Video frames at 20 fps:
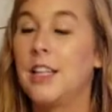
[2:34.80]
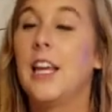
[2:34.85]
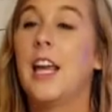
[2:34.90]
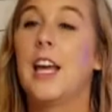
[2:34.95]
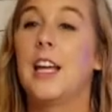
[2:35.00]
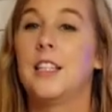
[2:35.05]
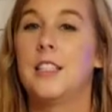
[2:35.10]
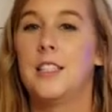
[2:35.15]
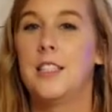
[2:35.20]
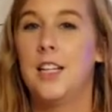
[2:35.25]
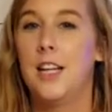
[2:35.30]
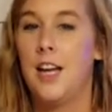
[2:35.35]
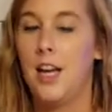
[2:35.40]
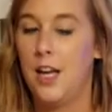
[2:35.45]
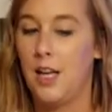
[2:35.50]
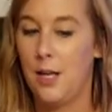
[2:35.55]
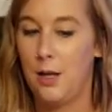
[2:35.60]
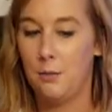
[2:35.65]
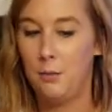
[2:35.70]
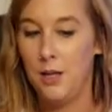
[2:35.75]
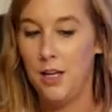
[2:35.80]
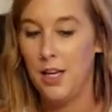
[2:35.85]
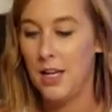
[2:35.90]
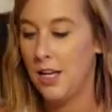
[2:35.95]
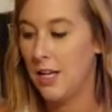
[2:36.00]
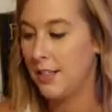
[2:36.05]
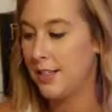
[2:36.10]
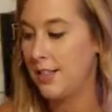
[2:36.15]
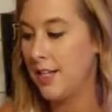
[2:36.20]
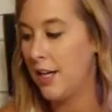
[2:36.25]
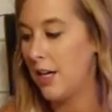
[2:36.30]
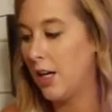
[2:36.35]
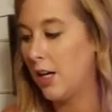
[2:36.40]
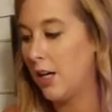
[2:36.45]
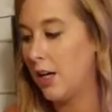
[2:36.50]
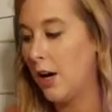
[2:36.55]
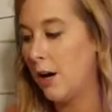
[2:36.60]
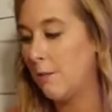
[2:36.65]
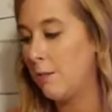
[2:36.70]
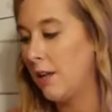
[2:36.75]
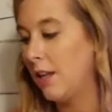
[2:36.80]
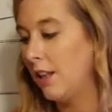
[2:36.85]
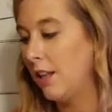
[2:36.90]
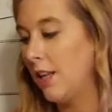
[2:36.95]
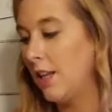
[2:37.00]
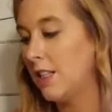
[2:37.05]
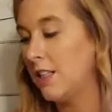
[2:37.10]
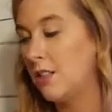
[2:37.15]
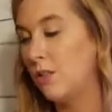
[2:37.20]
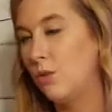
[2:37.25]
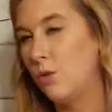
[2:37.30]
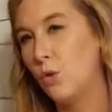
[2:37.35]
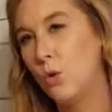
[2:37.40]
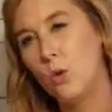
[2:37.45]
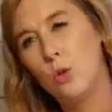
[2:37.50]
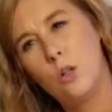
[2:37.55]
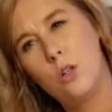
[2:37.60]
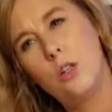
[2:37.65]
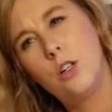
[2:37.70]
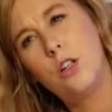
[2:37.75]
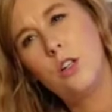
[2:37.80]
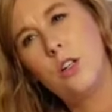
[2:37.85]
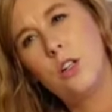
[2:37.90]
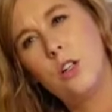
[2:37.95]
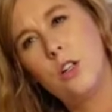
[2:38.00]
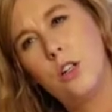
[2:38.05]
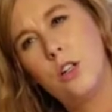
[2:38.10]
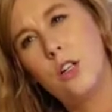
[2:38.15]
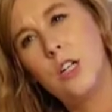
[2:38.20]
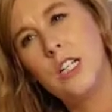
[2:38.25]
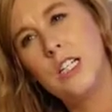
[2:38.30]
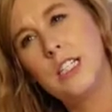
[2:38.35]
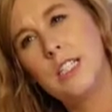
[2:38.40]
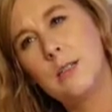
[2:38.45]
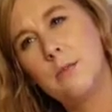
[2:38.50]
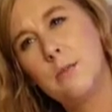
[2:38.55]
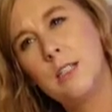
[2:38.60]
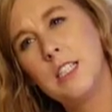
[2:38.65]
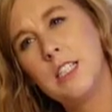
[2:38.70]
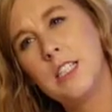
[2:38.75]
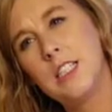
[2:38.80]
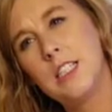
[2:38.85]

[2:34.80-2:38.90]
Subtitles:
Yeah, it's the Cub. Derek got me this for Christmas?